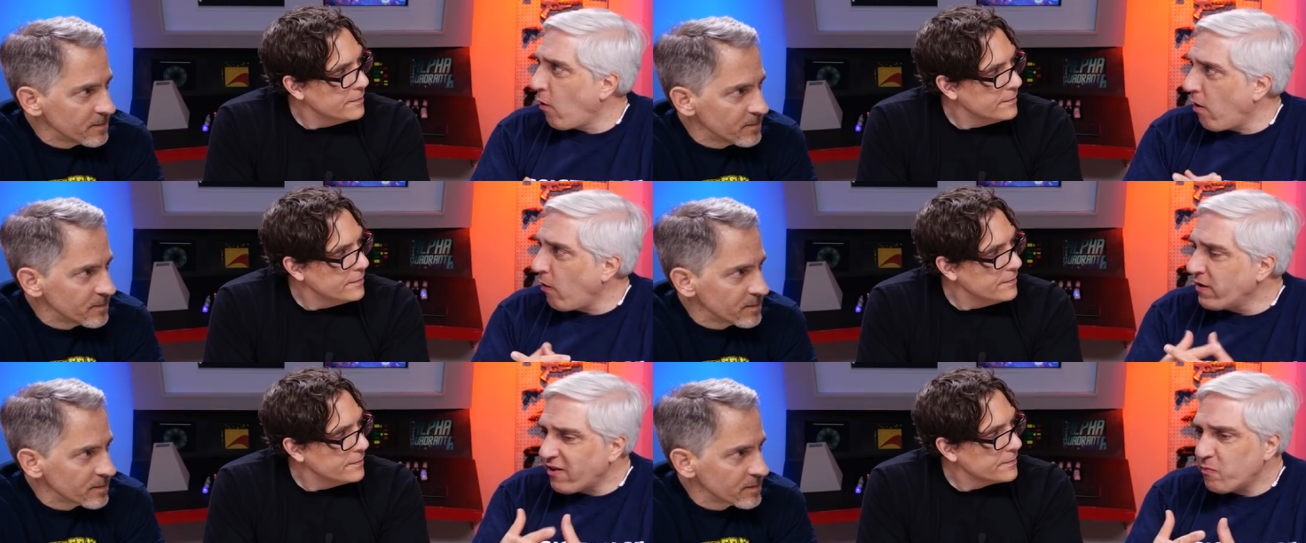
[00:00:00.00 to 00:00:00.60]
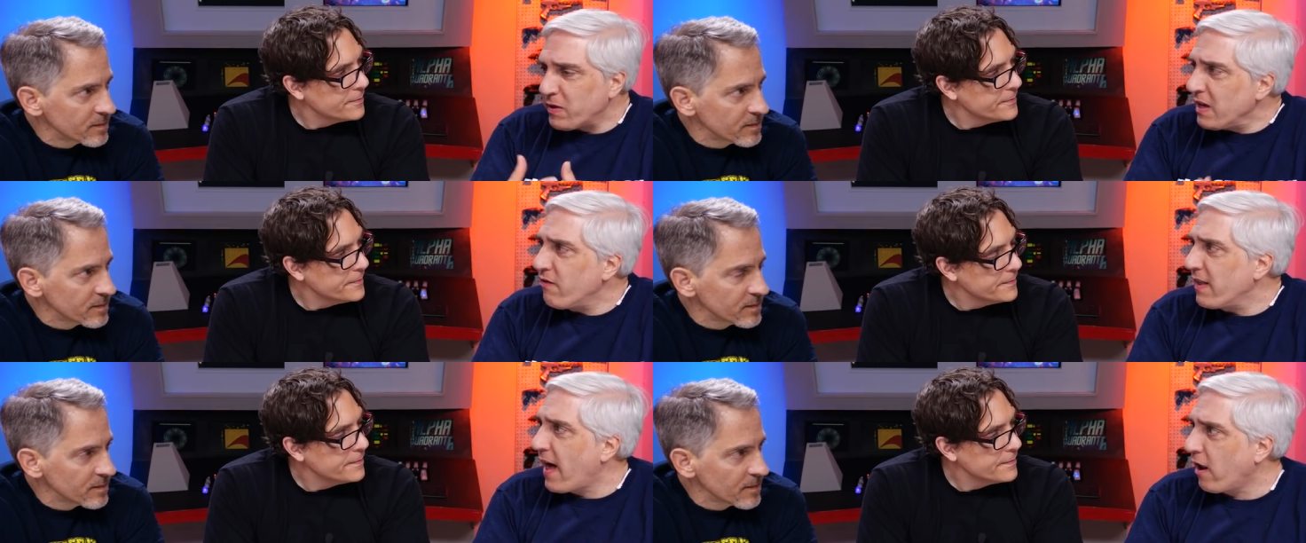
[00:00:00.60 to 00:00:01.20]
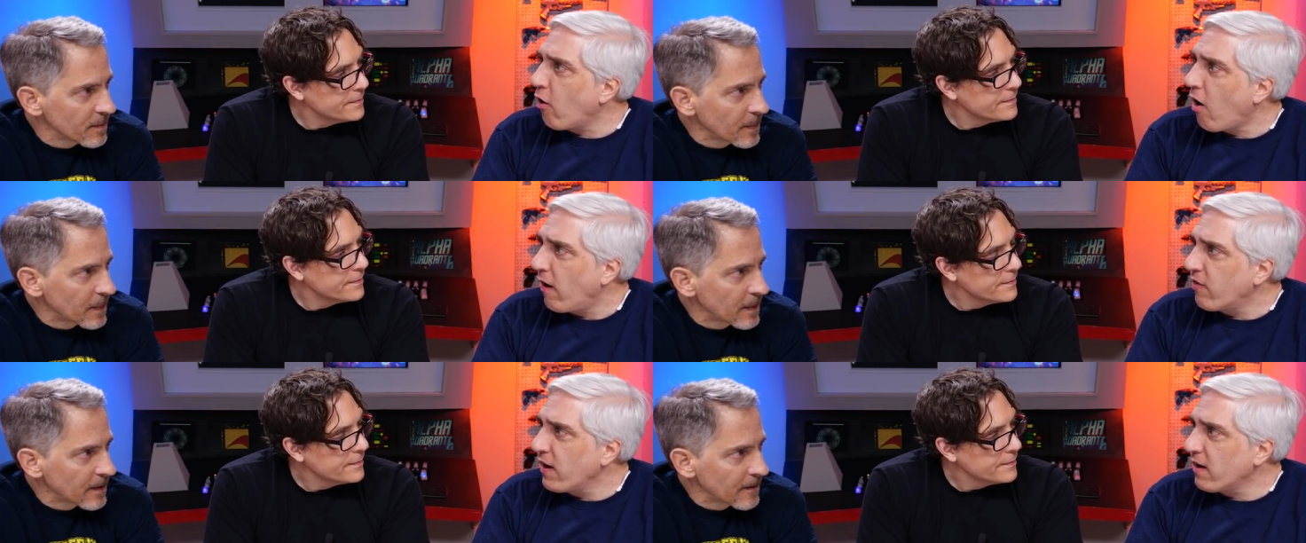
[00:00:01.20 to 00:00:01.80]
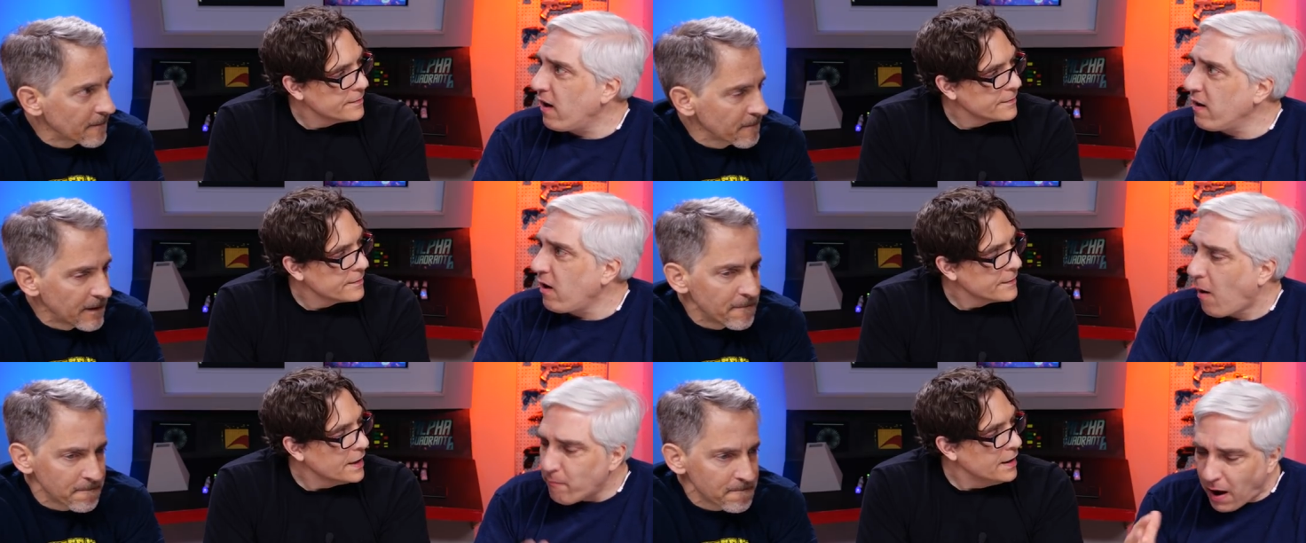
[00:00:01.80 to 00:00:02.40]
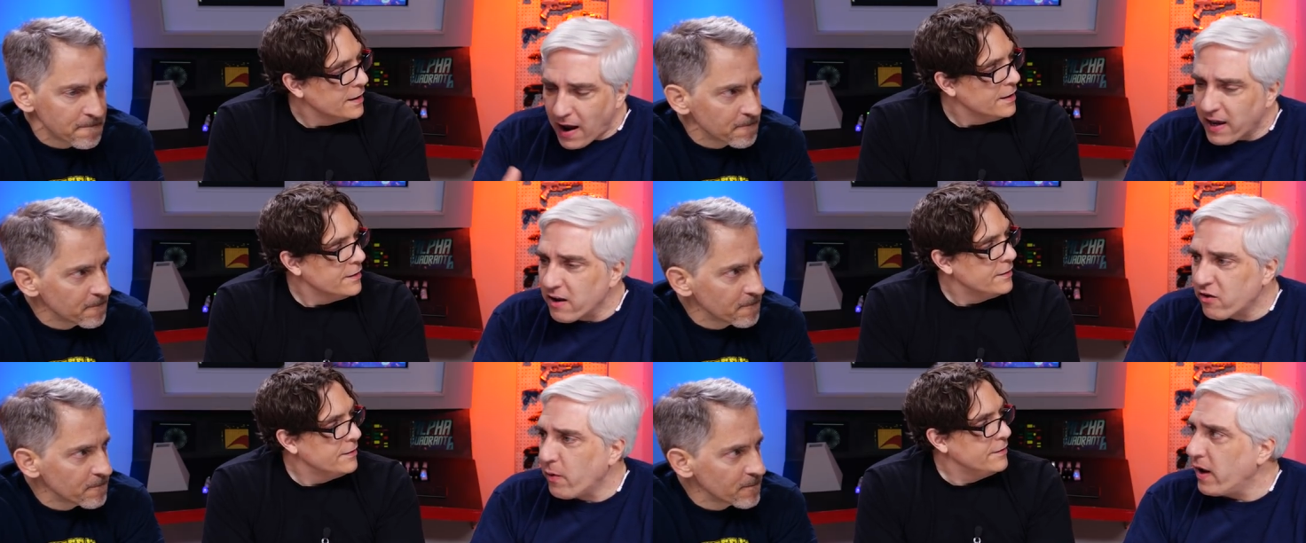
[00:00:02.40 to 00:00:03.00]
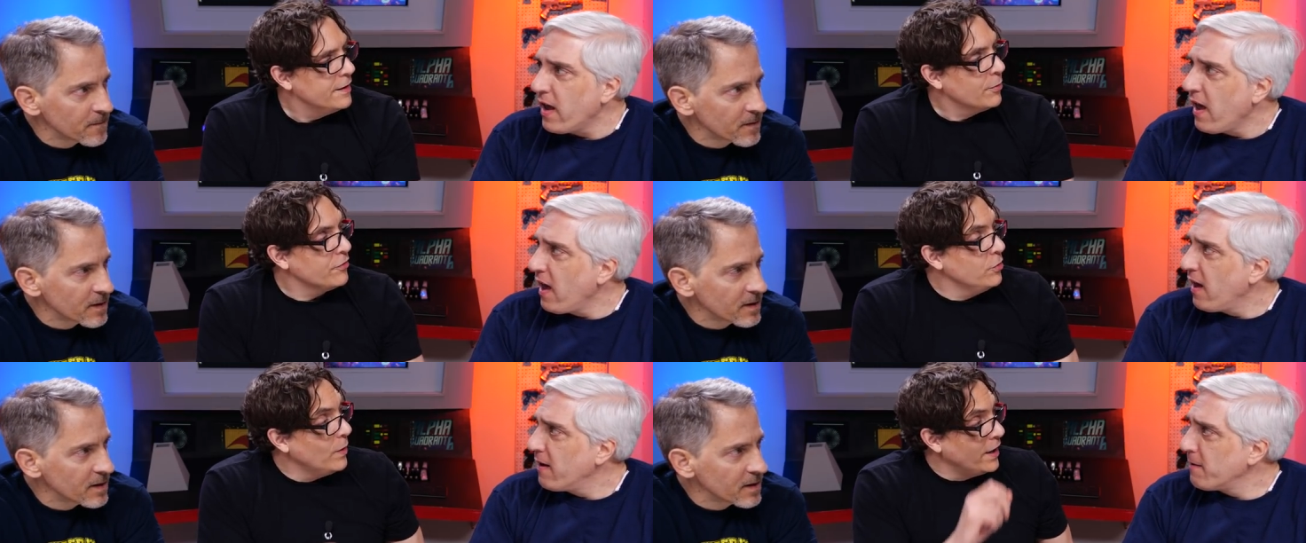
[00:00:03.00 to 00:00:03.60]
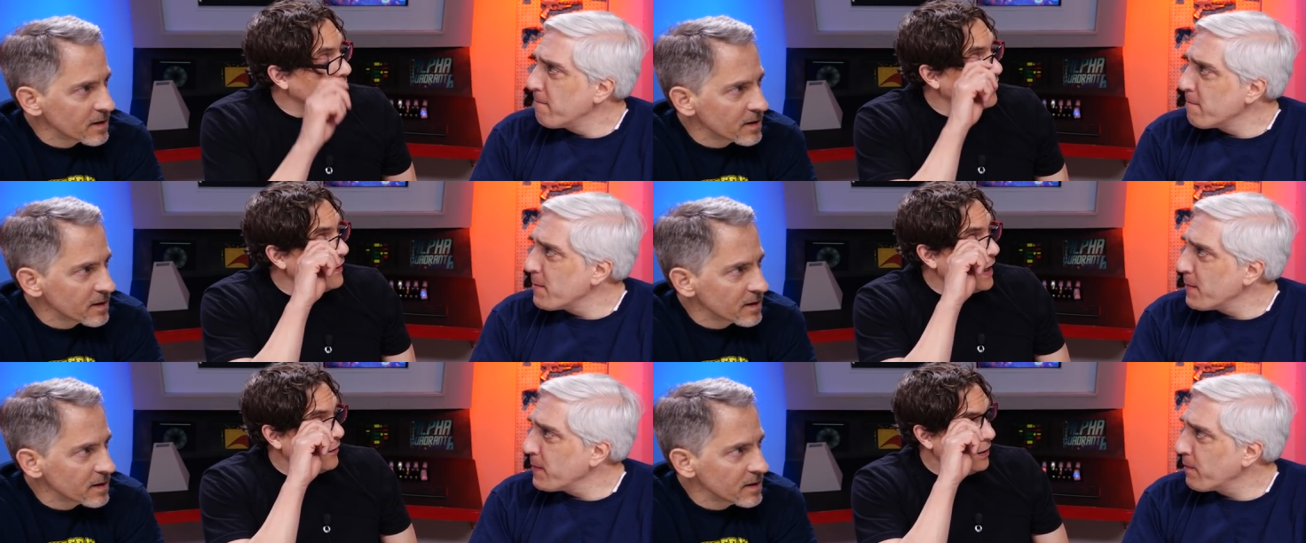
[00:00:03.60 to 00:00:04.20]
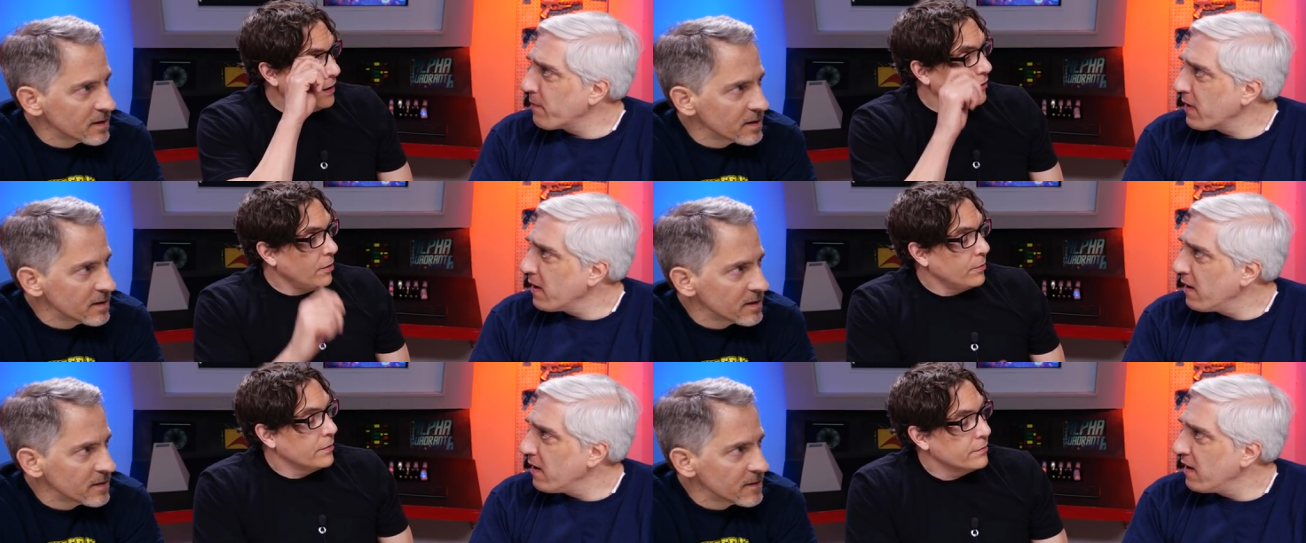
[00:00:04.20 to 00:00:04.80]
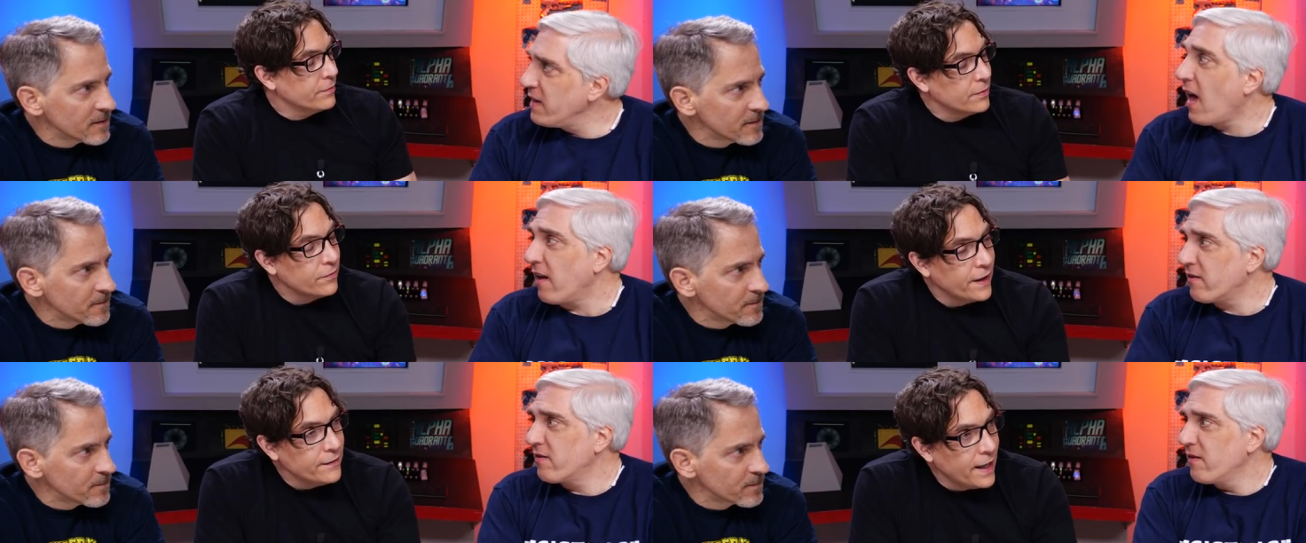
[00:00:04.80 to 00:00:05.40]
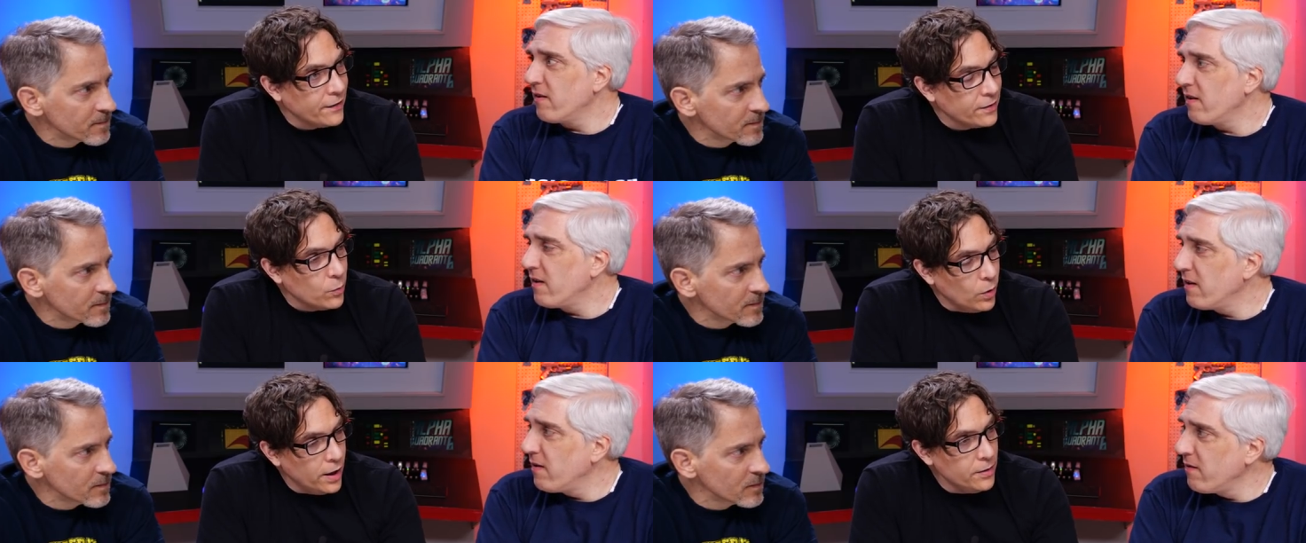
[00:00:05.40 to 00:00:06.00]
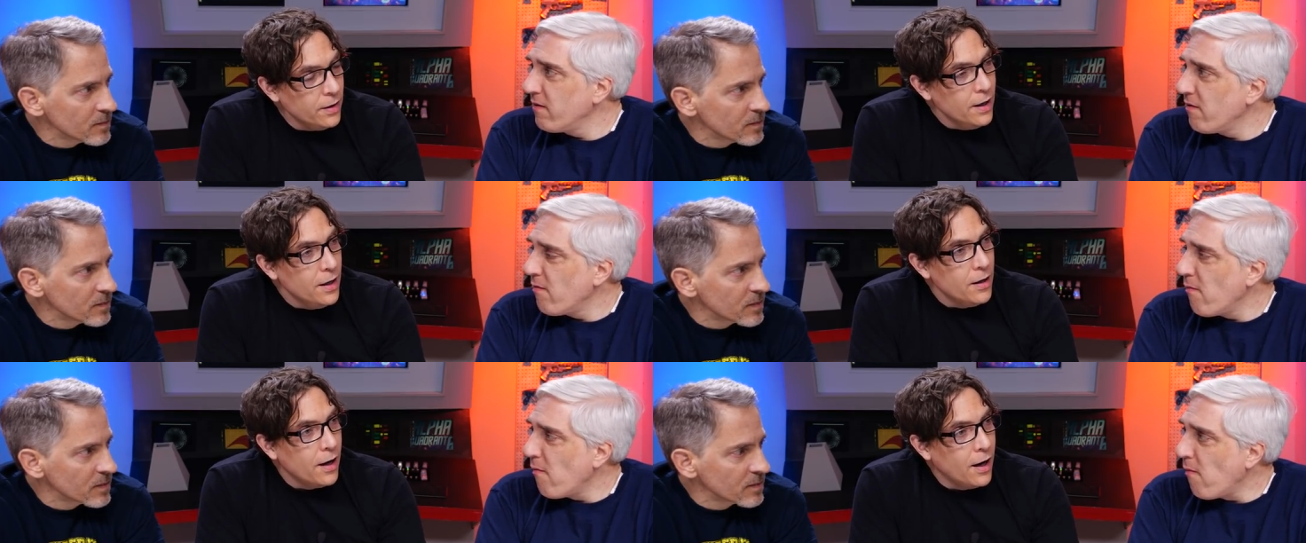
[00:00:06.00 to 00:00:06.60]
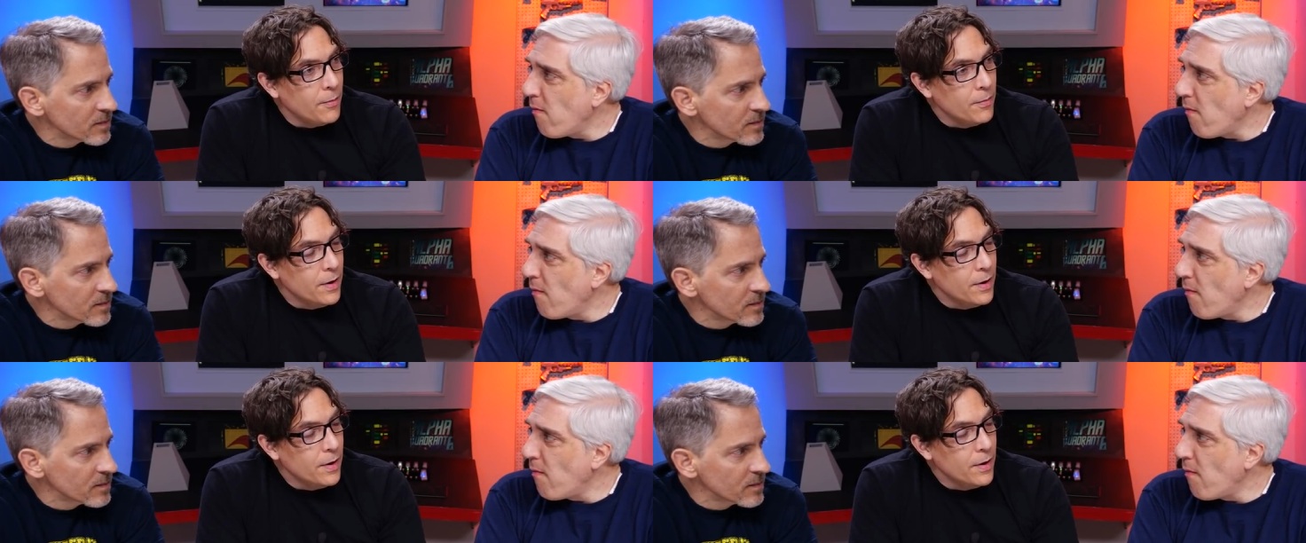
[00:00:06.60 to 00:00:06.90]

Speaker 1: or, disbelieving that at all. I think you yep. know, I'm buying into it. There was nuances in that scene I thought were, were yes.
Speaker 2: fantastic. One, um,